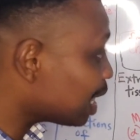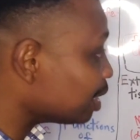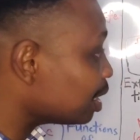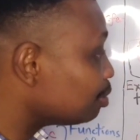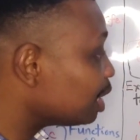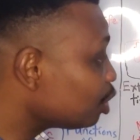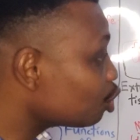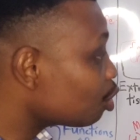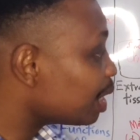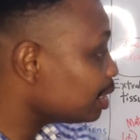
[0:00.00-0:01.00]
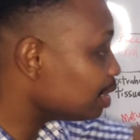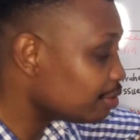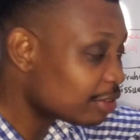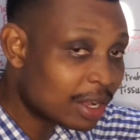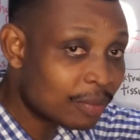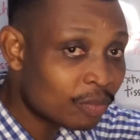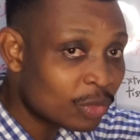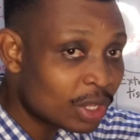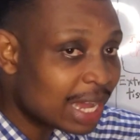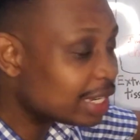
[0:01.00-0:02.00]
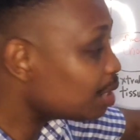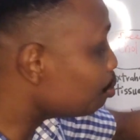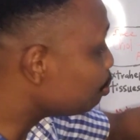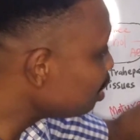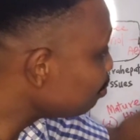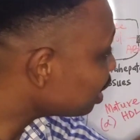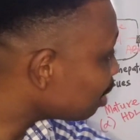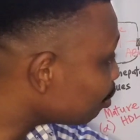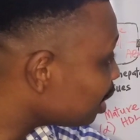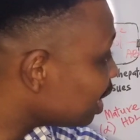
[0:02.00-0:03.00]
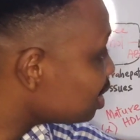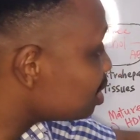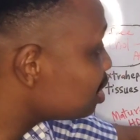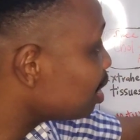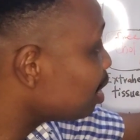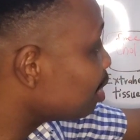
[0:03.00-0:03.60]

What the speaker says: and then taken up by the liver and then be metabolized